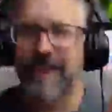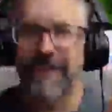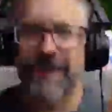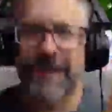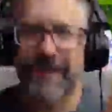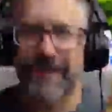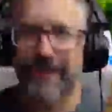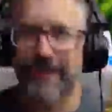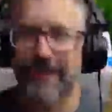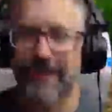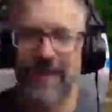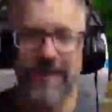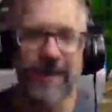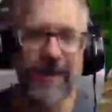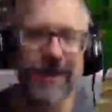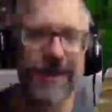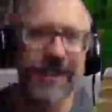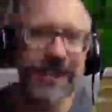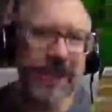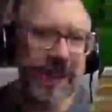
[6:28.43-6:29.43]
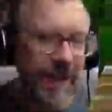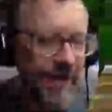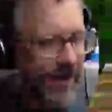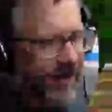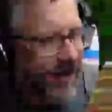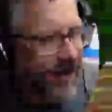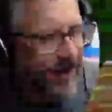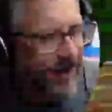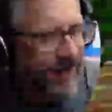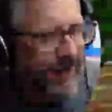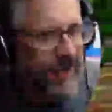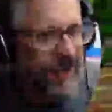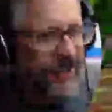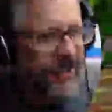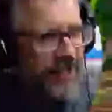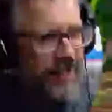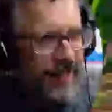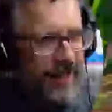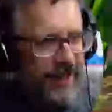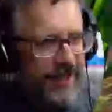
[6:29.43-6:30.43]
fix everything. You notice the camera keeps
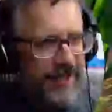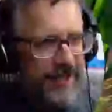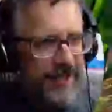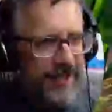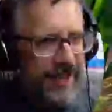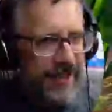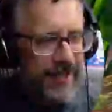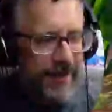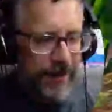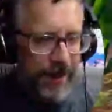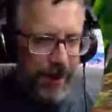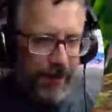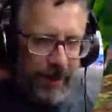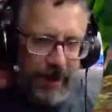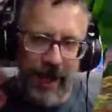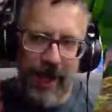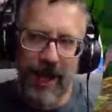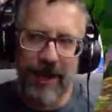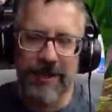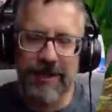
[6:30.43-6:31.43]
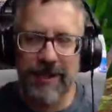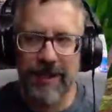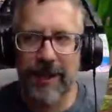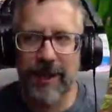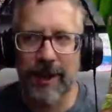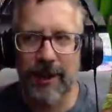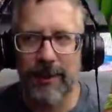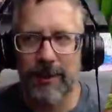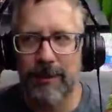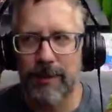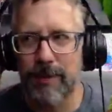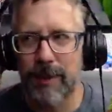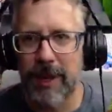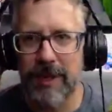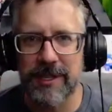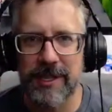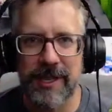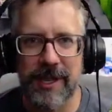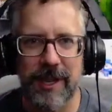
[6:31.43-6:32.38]
glitching. That's something I want to add to the code because